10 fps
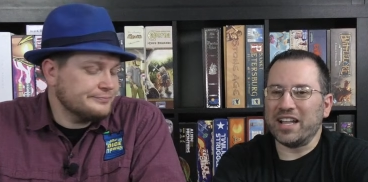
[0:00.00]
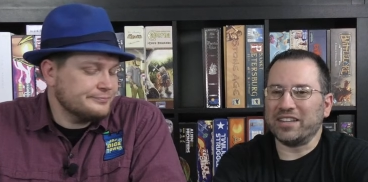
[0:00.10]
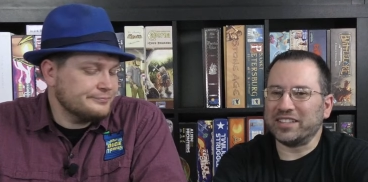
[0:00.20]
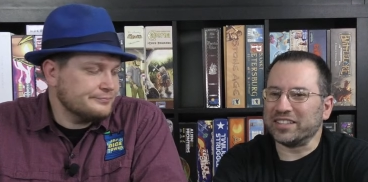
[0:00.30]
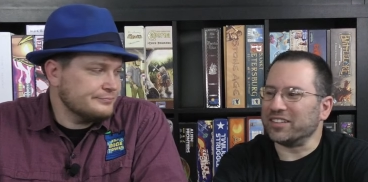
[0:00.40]
Speaker 1: I
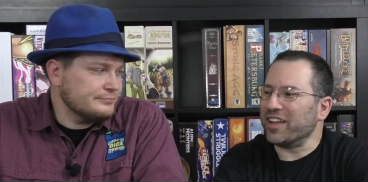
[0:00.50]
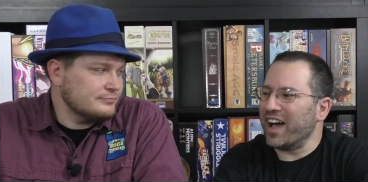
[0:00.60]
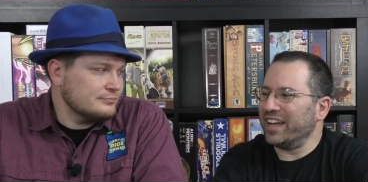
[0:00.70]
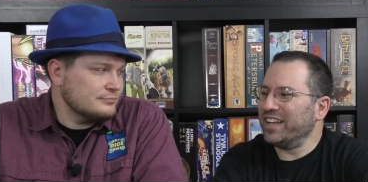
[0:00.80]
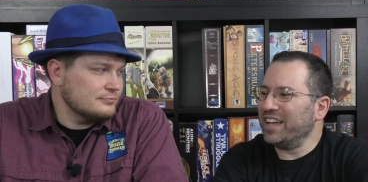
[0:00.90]
liked it a
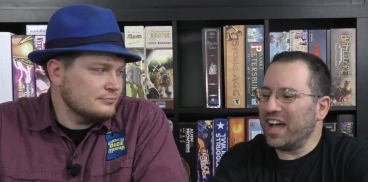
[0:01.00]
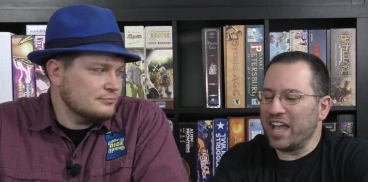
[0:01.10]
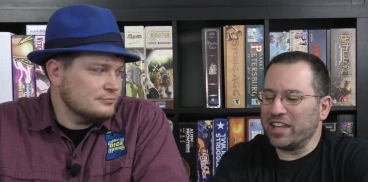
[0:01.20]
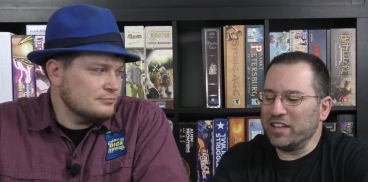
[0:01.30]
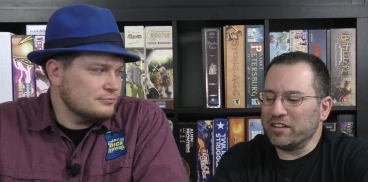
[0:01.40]
lot.
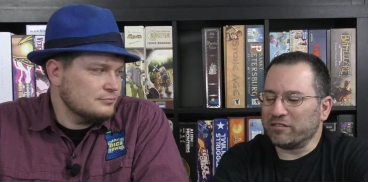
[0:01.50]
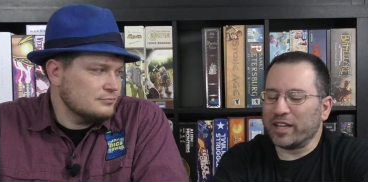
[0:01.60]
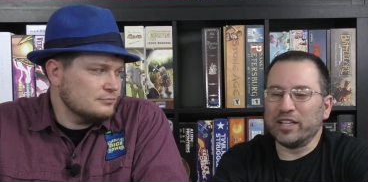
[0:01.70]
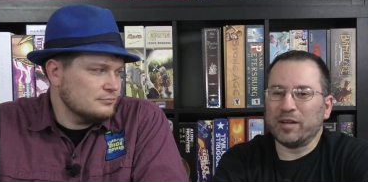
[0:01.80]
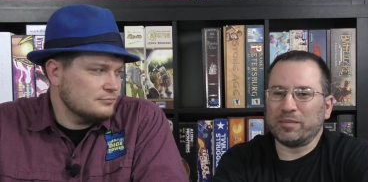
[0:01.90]
I
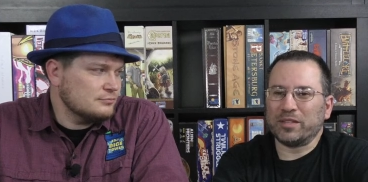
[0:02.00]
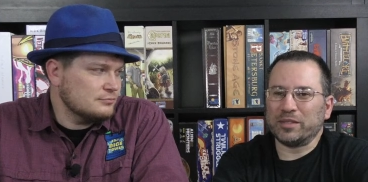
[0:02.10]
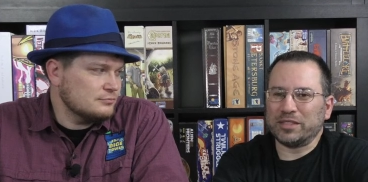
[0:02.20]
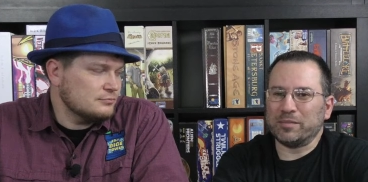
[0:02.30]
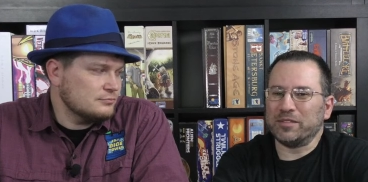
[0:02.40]
rated up there
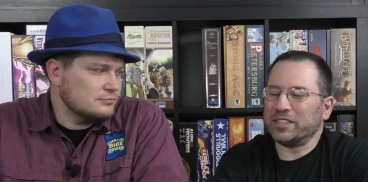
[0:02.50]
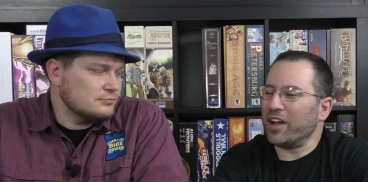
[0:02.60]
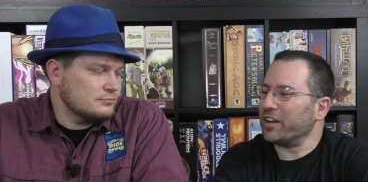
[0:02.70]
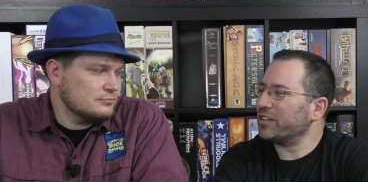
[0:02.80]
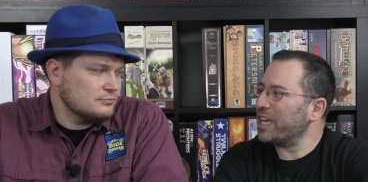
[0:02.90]
with some of his
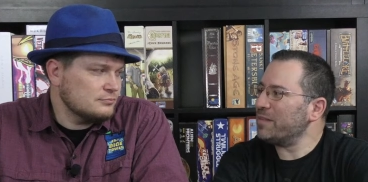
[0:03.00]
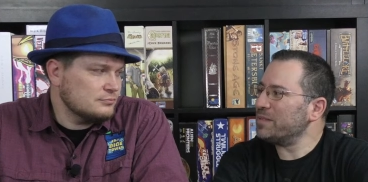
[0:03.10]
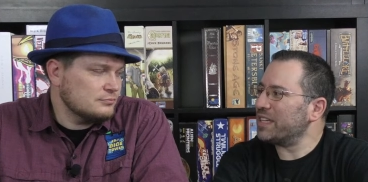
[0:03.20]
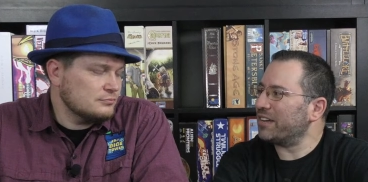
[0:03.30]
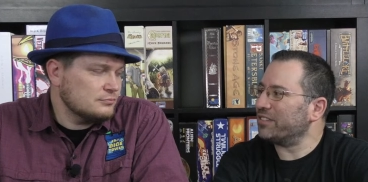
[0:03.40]
higher
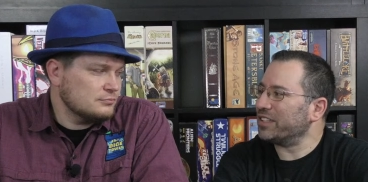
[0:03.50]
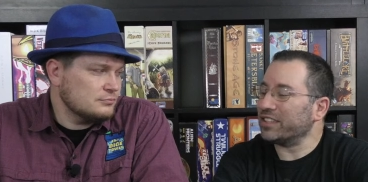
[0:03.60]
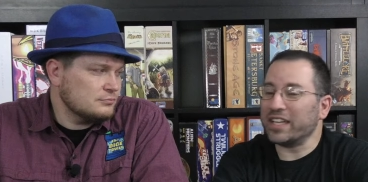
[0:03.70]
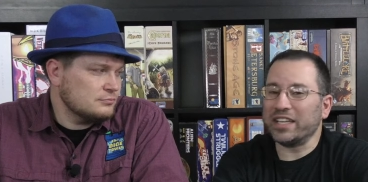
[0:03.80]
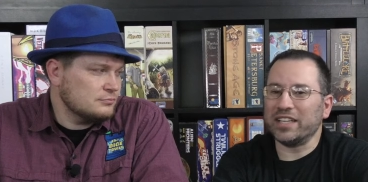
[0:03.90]
games. I
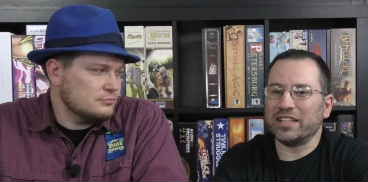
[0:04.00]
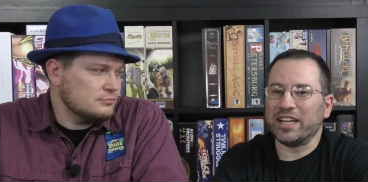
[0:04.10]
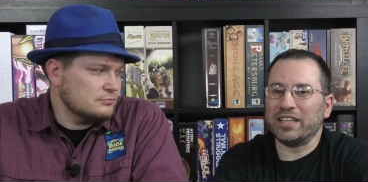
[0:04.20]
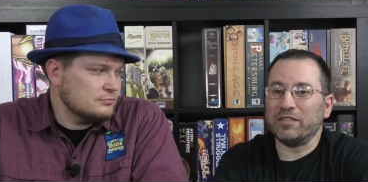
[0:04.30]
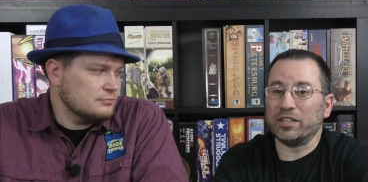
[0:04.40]
really like it, and
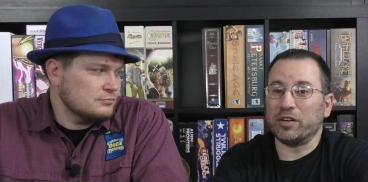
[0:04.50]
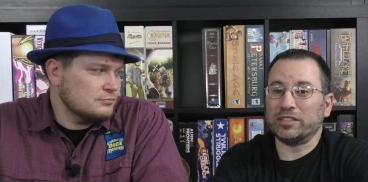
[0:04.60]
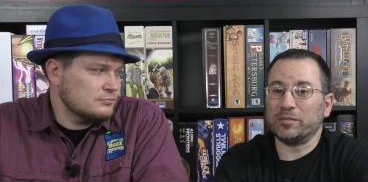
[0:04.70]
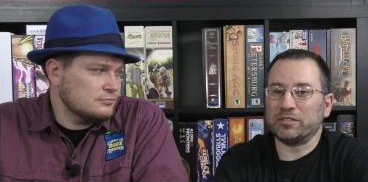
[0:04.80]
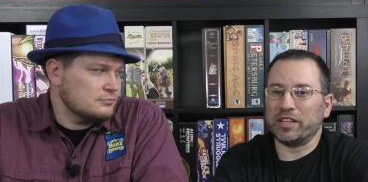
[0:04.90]
I give it an
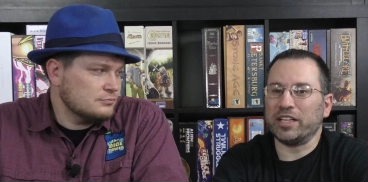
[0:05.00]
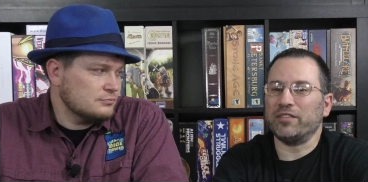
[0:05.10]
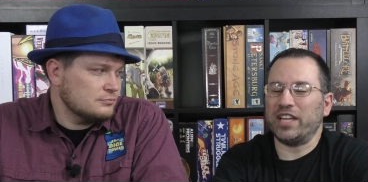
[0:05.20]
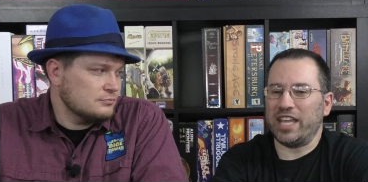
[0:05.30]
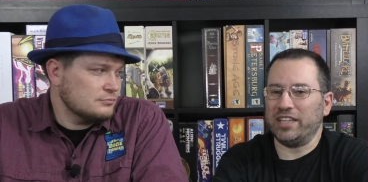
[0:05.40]
awesome rating
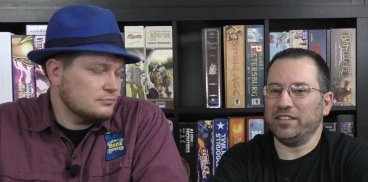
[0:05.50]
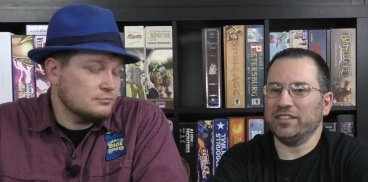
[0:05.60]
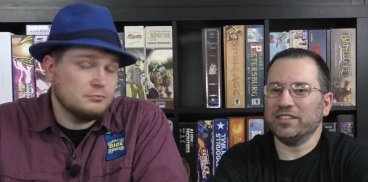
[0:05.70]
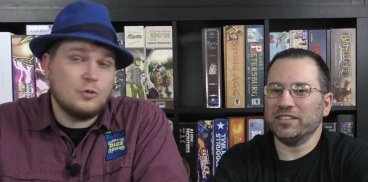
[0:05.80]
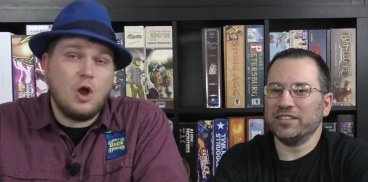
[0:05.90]
of an eight.
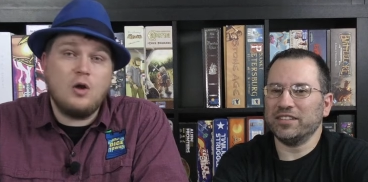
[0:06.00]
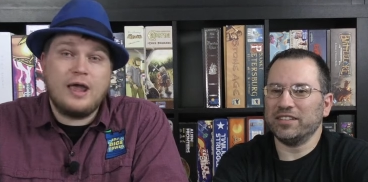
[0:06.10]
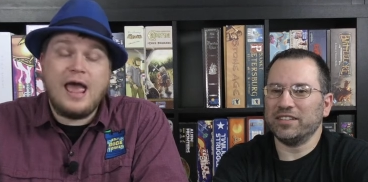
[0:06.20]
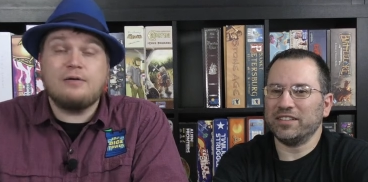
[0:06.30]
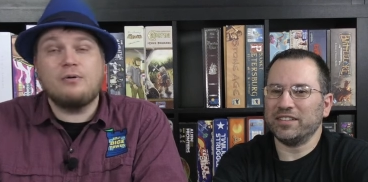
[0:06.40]

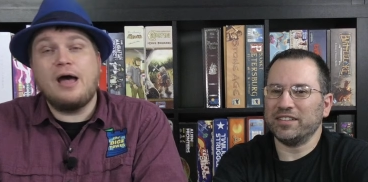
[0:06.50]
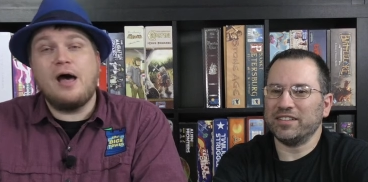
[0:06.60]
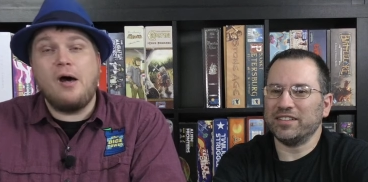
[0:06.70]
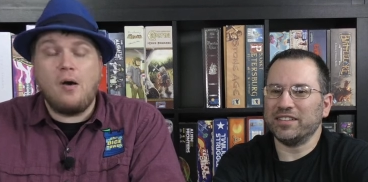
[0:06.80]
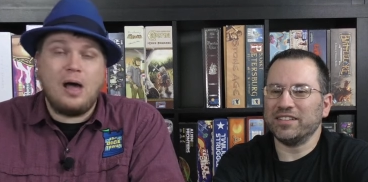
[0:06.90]
Speaker 2: Okay,
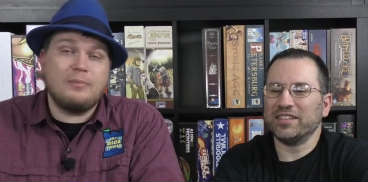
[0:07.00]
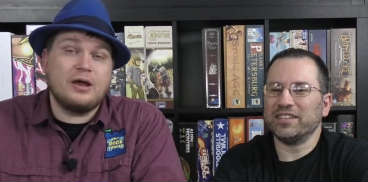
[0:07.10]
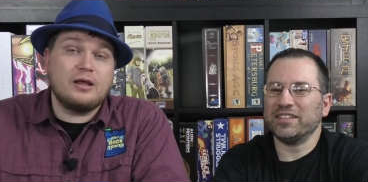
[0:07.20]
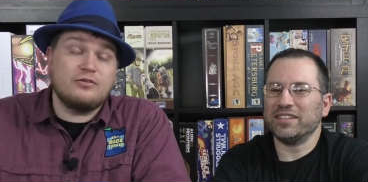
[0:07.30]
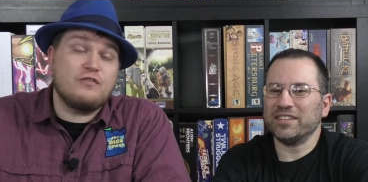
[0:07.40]
well, I'm
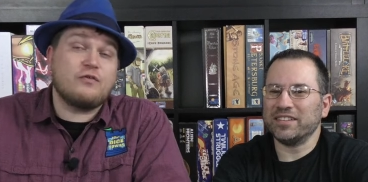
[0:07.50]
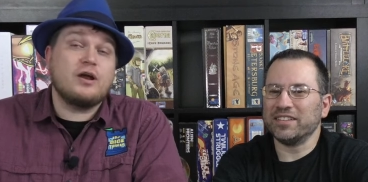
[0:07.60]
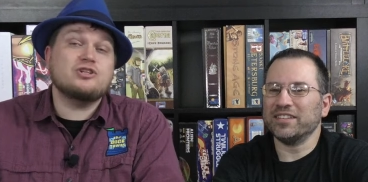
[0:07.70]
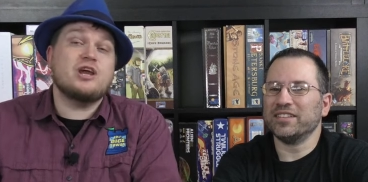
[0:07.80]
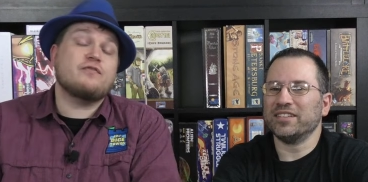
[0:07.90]
going to
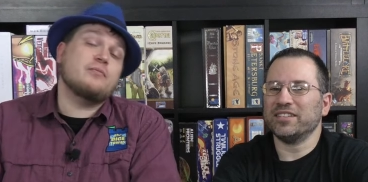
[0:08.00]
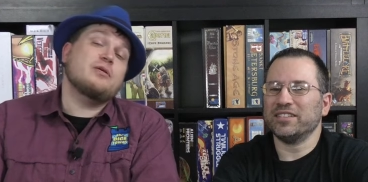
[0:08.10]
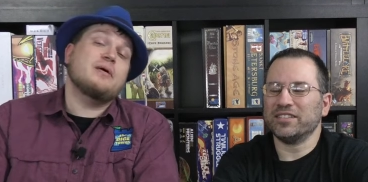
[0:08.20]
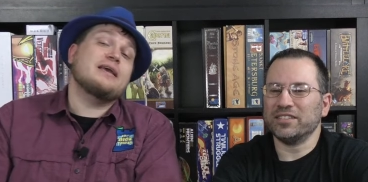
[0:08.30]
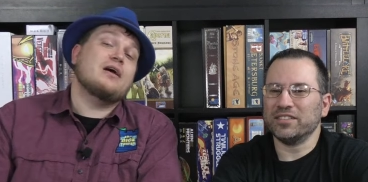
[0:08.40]
differentiate from
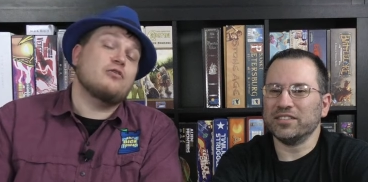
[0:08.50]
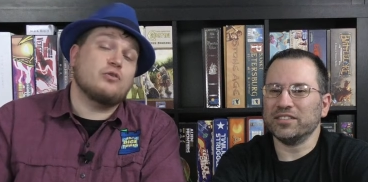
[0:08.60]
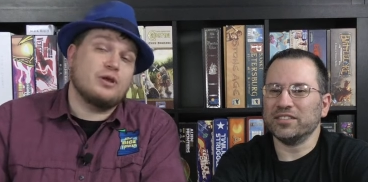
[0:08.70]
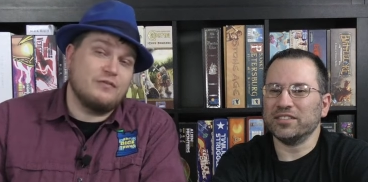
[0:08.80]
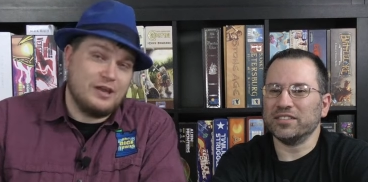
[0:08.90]
you by
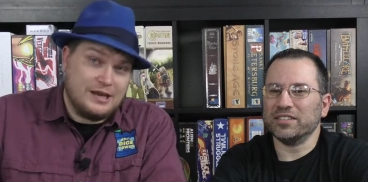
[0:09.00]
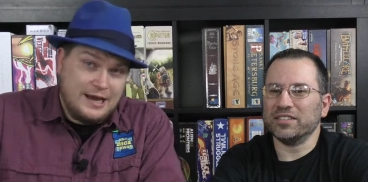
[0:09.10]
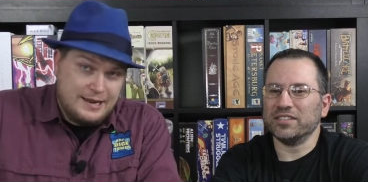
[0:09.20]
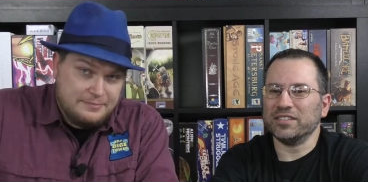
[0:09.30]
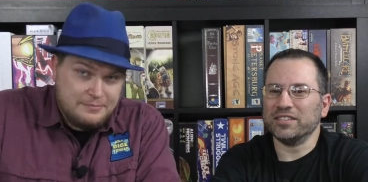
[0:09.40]
also giving it
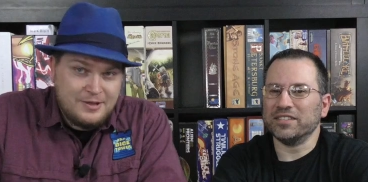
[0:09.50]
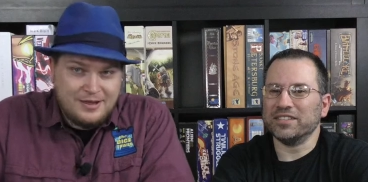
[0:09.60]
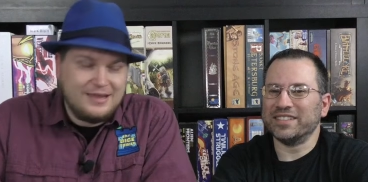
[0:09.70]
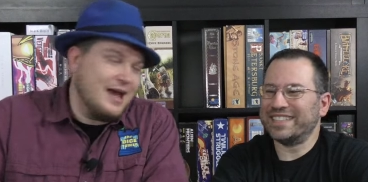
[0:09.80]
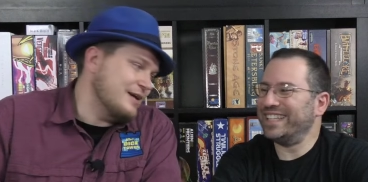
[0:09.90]
an eight.
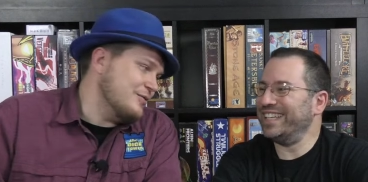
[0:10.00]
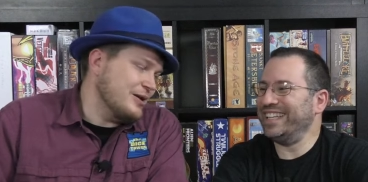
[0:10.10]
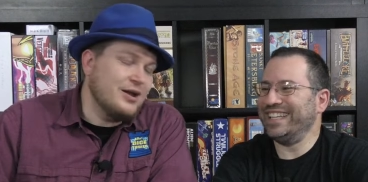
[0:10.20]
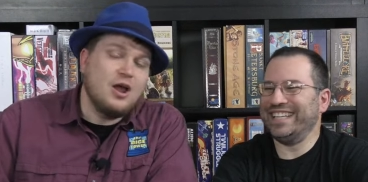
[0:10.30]
Yeah, I agree.